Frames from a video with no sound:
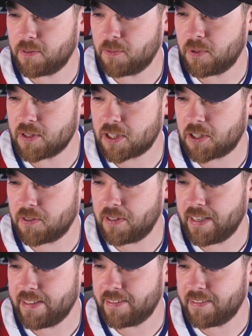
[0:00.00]
was
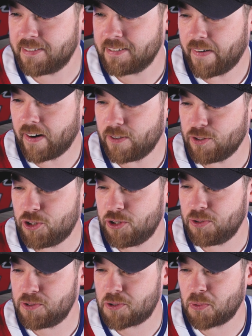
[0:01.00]
created on
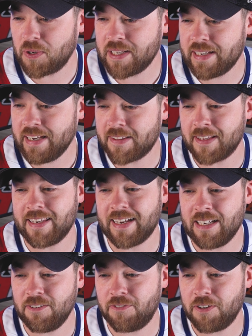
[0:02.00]
June 28th at
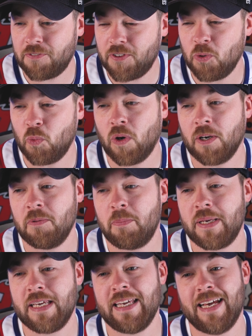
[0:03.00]
9:51
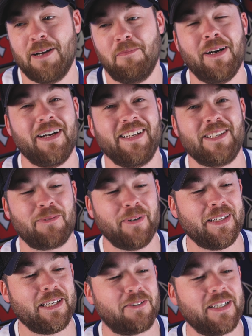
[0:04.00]
p.m. is
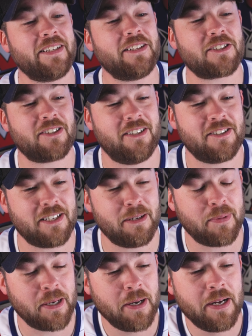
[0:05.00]
when he created this
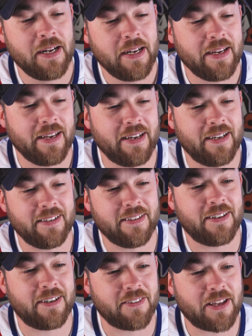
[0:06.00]
concept, and
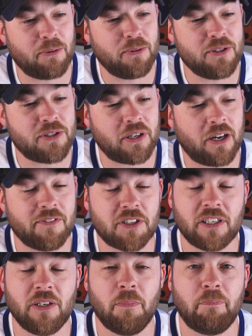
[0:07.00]
that was
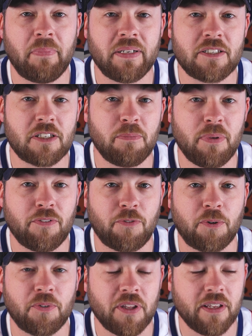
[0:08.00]
obviously months
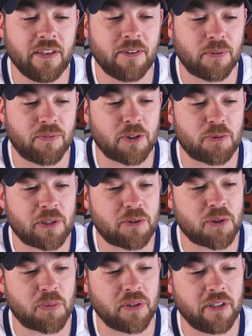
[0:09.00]
before the reverse
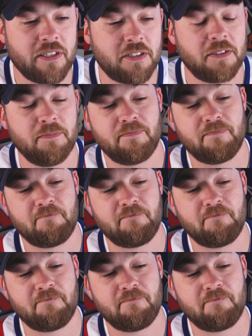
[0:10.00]
retros were released.